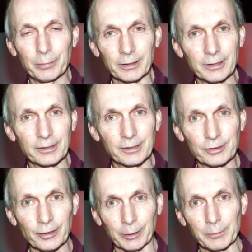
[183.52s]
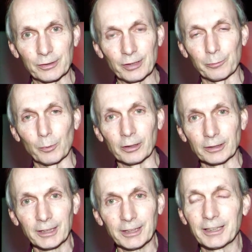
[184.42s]
but it did distract me somewhat.
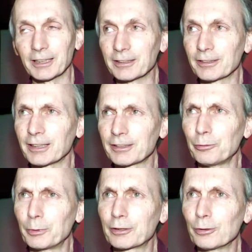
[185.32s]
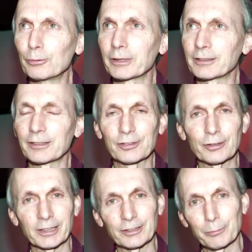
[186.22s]
And I don't recall it
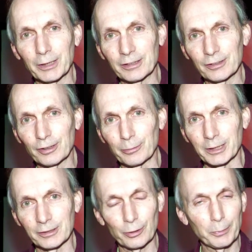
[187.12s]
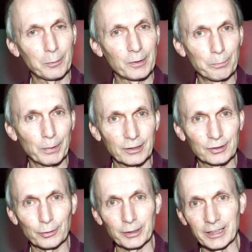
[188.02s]
distracting me in the cinema, so maybe the big
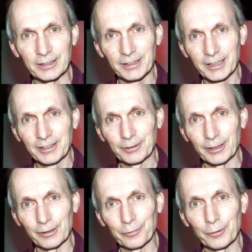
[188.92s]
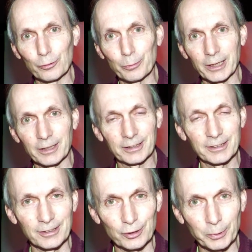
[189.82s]
screen rather fooled me and I
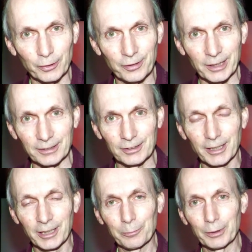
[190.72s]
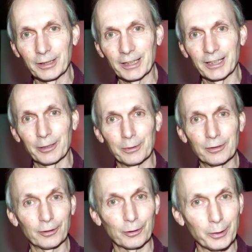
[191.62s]
didn't spot things. But in here, with
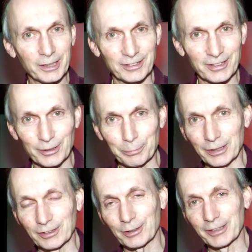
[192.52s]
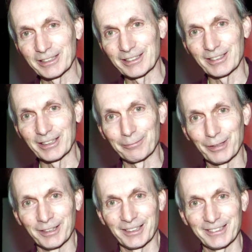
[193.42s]
not quite such a big screen as the
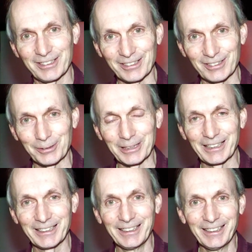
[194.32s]
Empire Leicester Square,